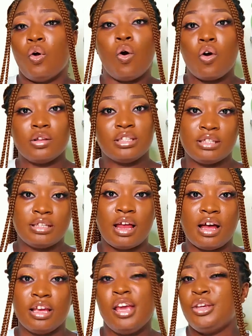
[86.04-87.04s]
concealer.
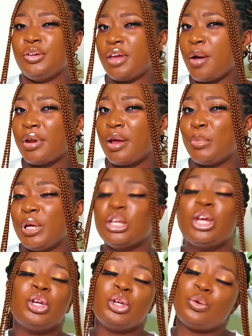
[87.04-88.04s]
You get what I mean?
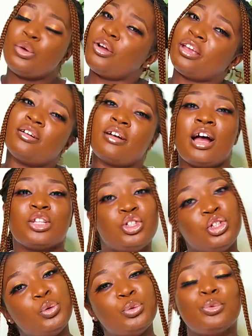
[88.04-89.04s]
Your girl got
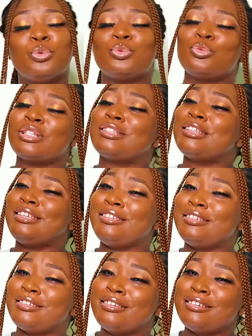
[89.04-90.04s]
you with
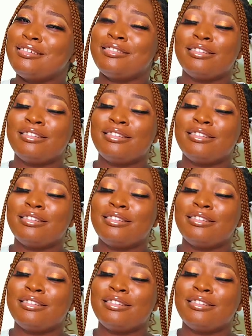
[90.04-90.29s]
easy.